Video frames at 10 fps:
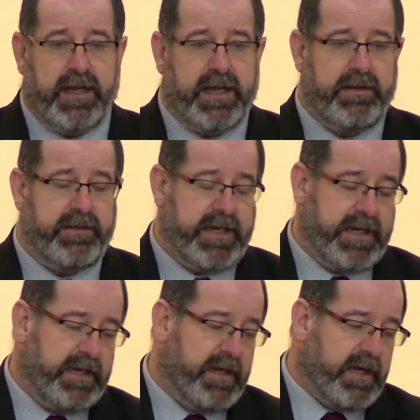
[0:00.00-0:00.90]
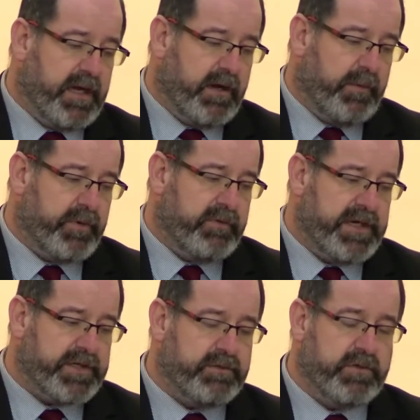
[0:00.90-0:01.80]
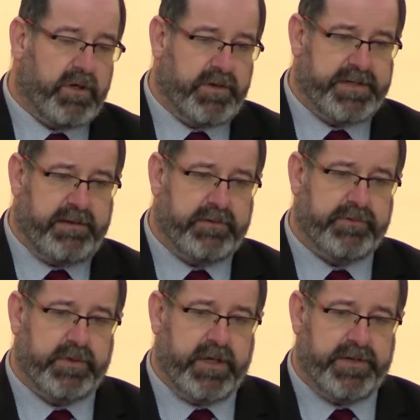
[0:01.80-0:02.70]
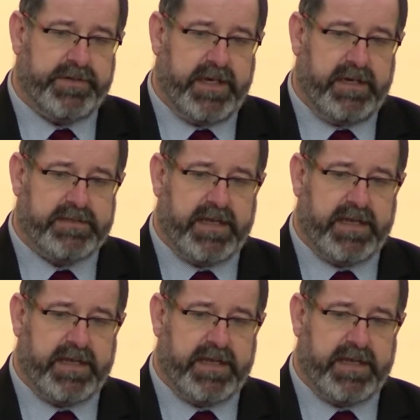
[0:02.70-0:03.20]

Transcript: and the operational concept of all those things,